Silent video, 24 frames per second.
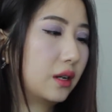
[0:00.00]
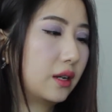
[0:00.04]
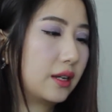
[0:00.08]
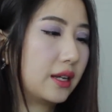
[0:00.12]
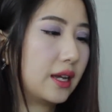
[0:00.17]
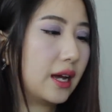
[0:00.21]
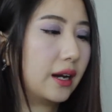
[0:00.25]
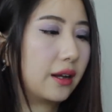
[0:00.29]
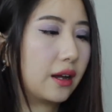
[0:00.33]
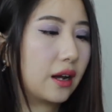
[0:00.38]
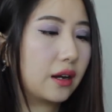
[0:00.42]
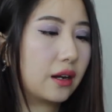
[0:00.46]

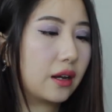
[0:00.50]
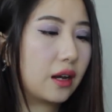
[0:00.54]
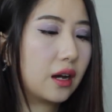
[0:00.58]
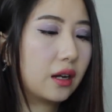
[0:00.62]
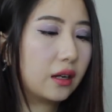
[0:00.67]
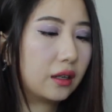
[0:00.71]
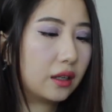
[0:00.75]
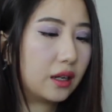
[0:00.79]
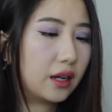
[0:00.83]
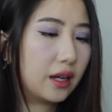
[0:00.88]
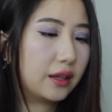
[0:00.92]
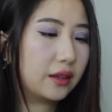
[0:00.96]
yada yada
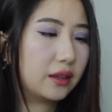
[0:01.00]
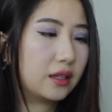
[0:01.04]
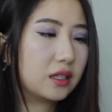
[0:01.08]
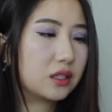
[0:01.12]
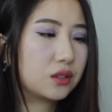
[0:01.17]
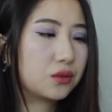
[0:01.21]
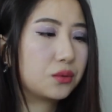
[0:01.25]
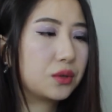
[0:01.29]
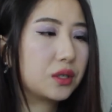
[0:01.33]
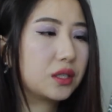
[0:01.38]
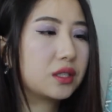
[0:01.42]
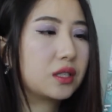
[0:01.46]
yada, and
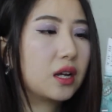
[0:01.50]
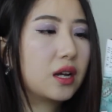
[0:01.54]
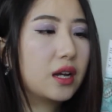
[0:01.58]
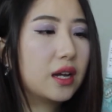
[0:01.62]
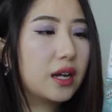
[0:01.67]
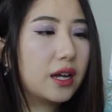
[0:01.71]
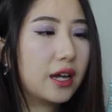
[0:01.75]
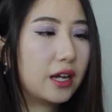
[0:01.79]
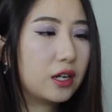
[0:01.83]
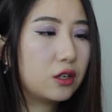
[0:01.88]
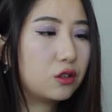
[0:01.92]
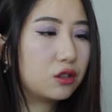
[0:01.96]
this was
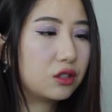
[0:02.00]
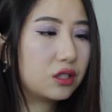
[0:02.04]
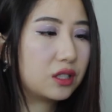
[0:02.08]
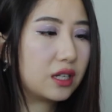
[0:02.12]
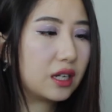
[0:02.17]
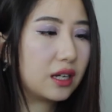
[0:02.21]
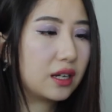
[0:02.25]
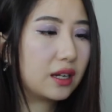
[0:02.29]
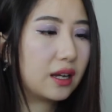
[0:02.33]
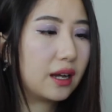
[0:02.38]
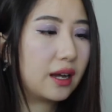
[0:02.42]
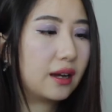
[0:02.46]

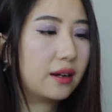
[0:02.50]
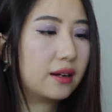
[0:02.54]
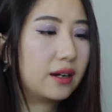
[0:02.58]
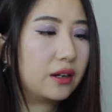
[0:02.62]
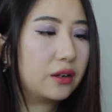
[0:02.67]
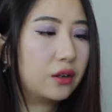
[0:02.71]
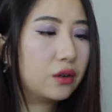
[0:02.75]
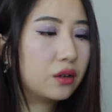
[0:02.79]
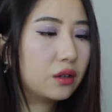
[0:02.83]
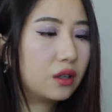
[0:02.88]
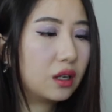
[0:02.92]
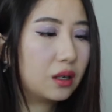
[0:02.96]
interesting. And I
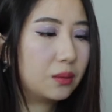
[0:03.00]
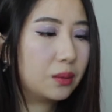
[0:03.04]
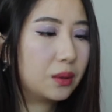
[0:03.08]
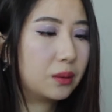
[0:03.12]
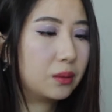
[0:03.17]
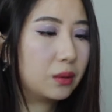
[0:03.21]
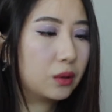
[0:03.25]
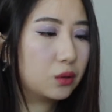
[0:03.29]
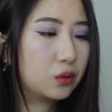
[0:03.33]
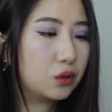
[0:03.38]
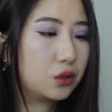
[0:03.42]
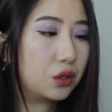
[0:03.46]
know a lot of
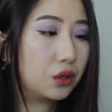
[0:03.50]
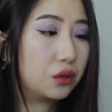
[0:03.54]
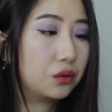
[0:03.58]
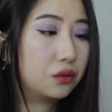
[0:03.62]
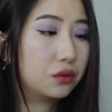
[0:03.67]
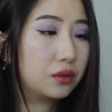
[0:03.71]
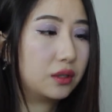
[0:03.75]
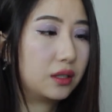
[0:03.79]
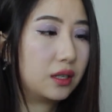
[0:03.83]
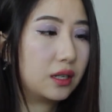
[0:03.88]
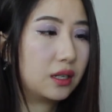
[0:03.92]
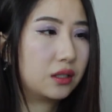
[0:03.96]
people
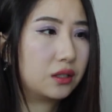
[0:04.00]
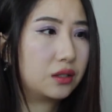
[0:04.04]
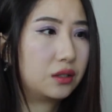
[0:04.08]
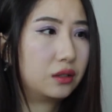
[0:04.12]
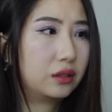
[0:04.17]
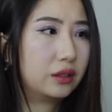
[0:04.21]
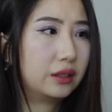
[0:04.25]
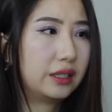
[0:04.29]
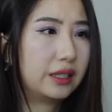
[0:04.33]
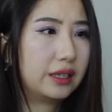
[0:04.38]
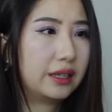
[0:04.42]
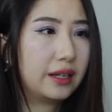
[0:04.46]
don't
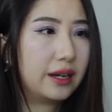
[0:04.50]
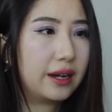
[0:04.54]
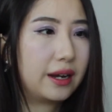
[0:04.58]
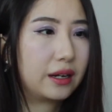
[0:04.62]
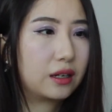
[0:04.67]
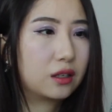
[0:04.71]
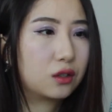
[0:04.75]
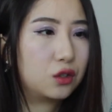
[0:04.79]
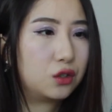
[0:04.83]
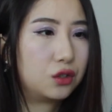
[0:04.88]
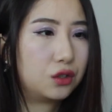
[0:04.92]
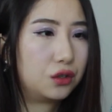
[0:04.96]
necessarily
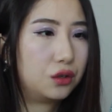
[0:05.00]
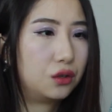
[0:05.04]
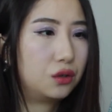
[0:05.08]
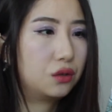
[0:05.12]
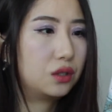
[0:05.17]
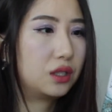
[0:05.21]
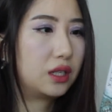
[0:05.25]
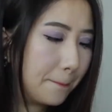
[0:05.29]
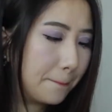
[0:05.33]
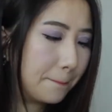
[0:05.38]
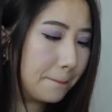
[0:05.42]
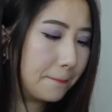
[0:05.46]
like
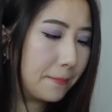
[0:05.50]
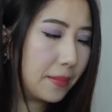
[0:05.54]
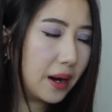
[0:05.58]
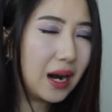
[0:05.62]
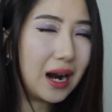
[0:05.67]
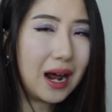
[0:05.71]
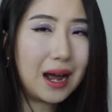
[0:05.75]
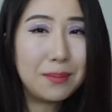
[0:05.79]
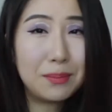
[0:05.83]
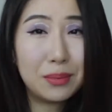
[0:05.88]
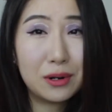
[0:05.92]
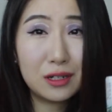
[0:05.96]
Jude,
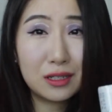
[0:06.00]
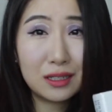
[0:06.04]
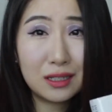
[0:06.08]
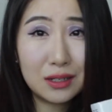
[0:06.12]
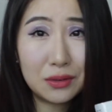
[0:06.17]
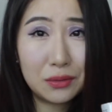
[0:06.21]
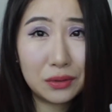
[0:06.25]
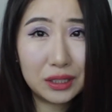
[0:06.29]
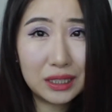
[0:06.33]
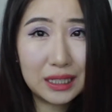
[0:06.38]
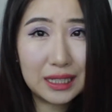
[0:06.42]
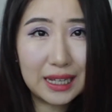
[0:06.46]
but I
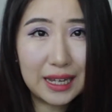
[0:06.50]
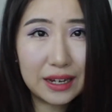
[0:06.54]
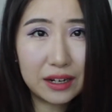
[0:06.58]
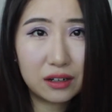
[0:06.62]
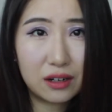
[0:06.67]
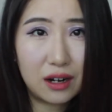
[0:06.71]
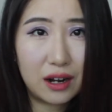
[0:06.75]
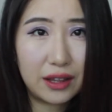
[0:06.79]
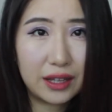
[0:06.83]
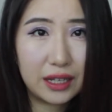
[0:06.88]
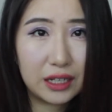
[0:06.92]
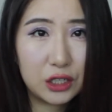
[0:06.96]
personally really like
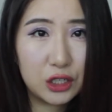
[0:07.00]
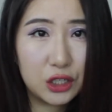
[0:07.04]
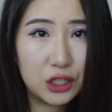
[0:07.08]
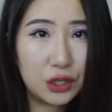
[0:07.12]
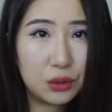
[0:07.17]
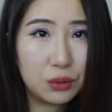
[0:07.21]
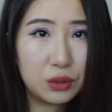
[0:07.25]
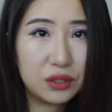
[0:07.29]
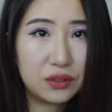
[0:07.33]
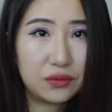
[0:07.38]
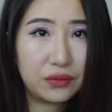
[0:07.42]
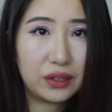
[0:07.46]
her. I think
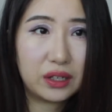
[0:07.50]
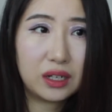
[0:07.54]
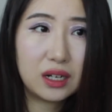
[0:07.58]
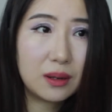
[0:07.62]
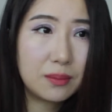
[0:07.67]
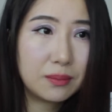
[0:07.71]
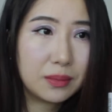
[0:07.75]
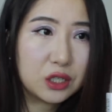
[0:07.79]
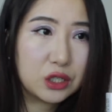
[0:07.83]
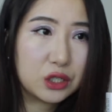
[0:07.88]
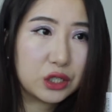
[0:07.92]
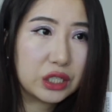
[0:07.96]
she was very
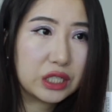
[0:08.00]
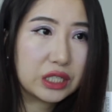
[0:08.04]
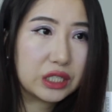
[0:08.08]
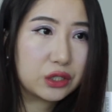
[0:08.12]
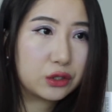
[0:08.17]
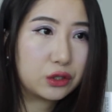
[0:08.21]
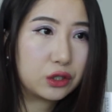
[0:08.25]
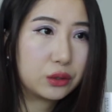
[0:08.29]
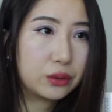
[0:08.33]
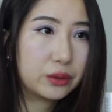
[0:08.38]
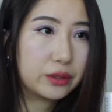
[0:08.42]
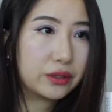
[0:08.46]
ambitious,
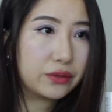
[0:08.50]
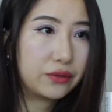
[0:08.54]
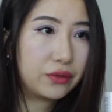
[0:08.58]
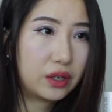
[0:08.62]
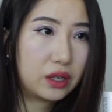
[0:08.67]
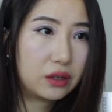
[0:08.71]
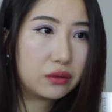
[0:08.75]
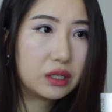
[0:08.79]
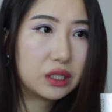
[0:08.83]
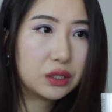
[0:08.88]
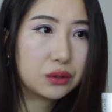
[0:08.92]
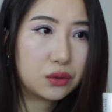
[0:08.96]
she was
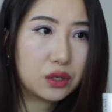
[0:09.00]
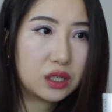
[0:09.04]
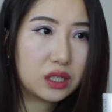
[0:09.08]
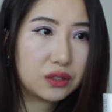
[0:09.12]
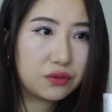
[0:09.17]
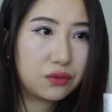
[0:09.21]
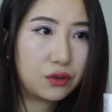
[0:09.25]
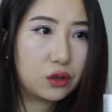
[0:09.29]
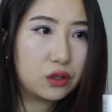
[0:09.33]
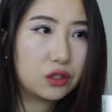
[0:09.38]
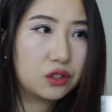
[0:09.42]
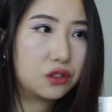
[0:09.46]
very
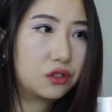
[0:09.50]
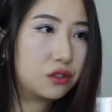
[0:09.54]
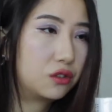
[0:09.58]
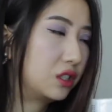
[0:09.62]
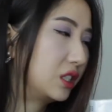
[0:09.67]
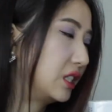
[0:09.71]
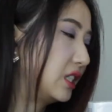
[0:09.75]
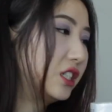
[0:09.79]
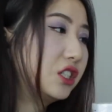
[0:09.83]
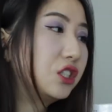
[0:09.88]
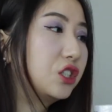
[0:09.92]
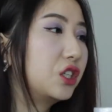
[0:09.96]
resourceful and
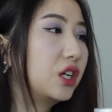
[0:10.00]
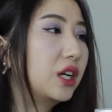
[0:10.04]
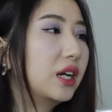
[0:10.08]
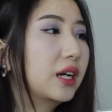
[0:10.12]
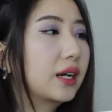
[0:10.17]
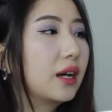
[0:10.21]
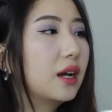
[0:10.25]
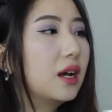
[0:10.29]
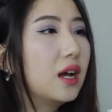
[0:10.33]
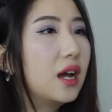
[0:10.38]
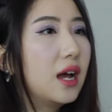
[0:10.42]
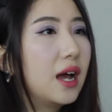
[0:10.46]

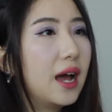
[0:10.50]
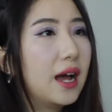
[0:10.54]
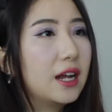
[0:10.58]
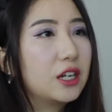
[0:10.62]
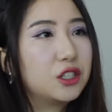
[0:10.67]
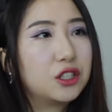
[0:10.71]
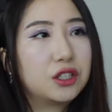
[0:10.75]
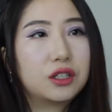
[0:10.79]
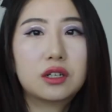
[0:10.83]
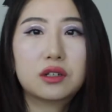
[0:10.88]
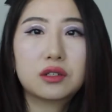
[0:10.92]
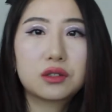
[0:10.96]
strategic,
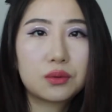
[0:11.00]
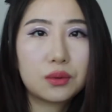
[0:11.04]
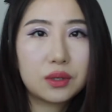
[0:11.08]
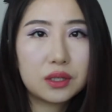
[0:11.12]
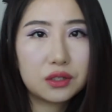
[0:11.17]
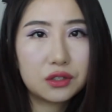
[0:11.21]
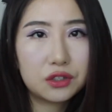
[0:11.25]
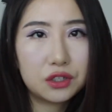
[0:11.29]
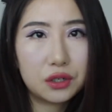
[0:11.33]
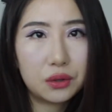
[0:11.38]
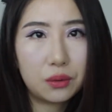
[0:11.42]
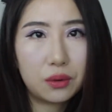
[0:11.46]
she knows
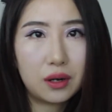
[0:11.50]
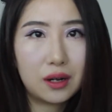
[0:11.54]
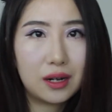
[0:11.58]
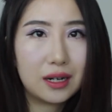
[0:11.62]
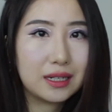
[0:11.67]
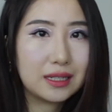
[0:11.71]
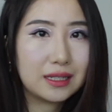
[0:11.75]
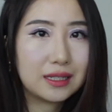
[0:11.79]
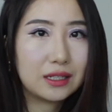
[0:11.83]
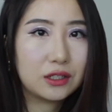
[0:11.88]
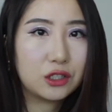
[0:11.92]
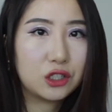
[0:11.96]
what she
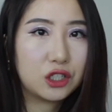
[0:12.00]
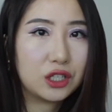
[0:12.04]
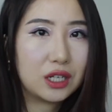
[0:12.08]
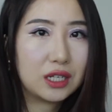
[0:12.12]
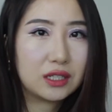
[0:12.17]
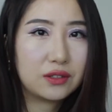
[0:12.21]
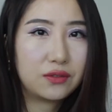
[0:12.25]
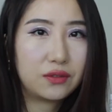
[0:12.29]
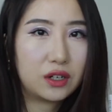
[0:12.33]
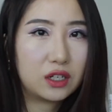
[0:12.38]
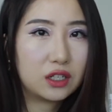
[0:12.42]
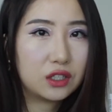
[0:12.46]
wants, and she
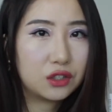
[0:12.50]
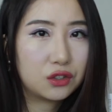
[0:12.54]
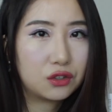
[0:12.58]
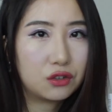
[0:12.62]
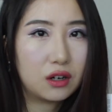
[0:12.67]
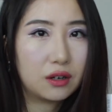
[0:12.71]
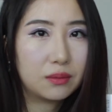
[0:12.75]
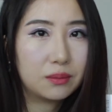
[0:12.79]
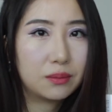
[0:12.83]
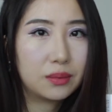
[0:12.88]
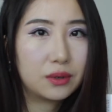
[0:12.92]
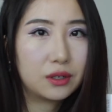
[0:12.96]
has a very
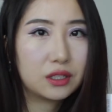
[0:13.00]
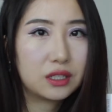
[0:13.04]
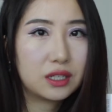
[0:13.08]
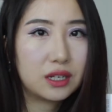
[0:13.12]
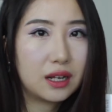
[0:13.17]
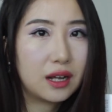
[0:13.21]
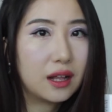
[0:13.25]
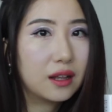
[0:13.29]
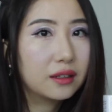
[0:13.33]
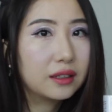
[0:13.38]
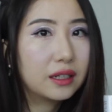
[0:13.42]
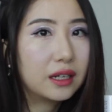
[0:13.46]
strong
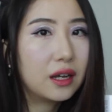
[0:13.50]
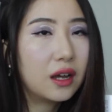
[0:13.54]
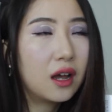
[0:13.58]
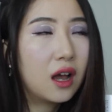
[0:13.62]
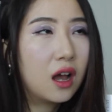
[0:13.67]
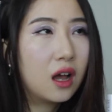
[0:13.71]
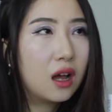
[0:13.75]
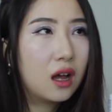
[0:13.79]
personality,